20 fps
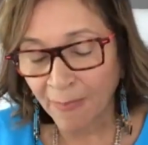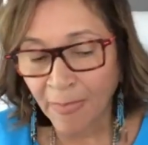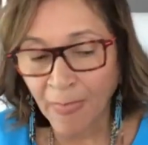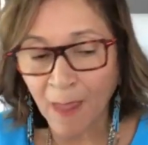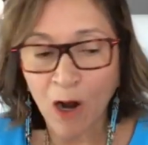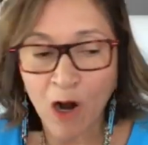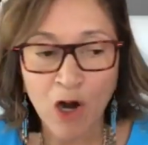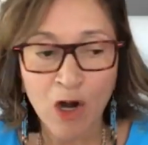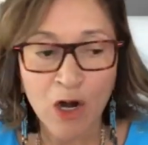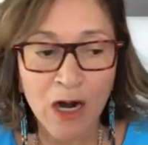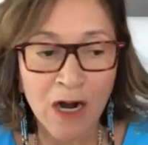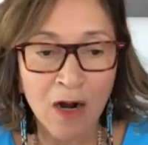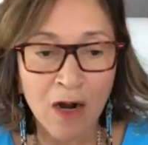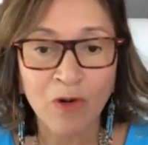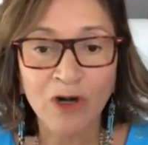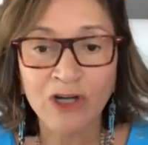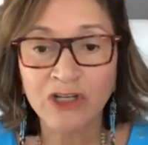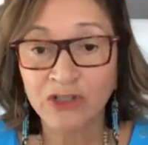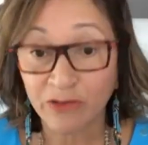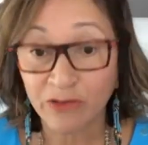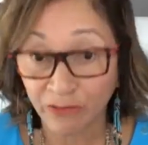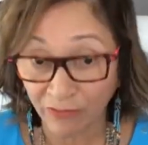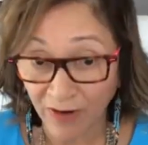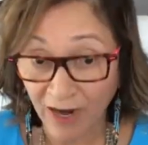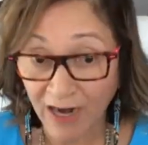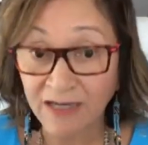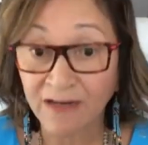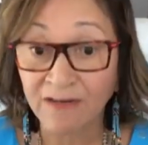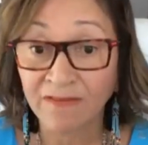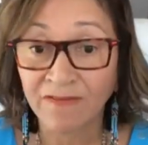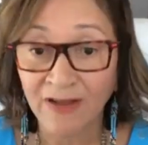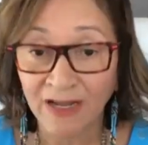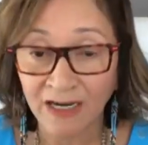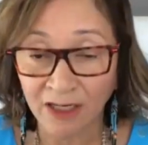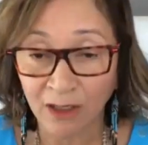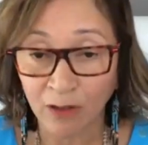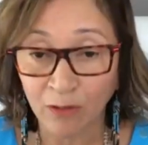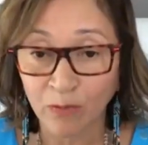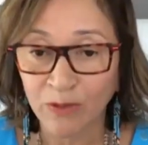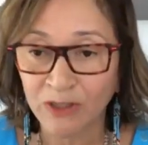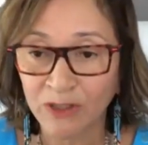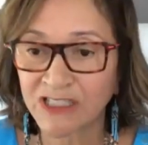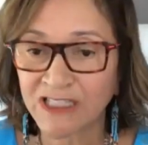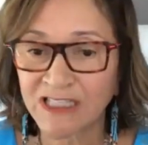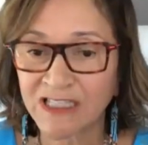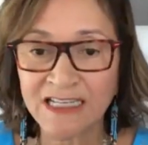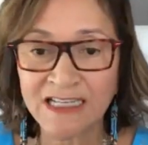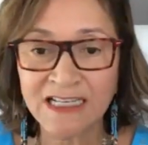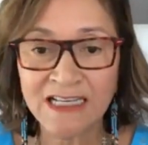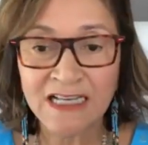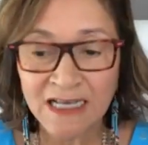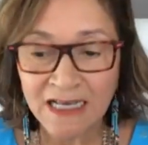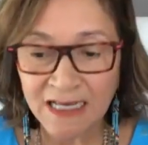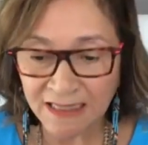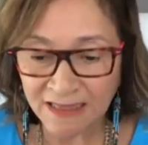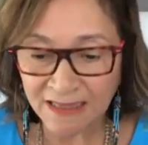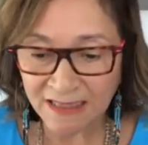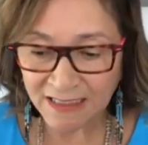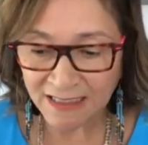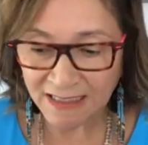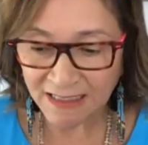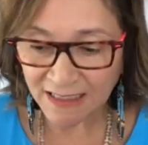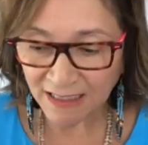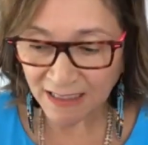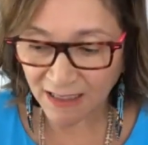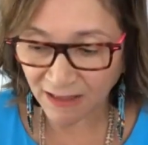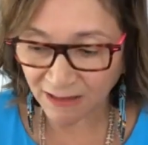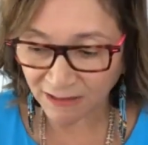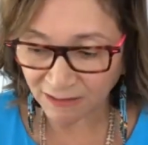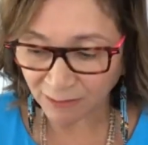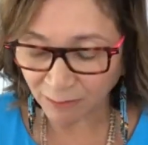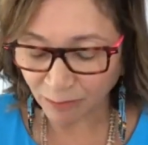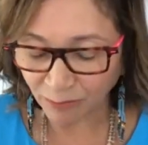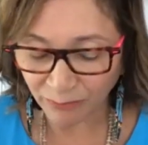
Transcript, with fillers: are uh, what you find in fentanyl, which the, the uh,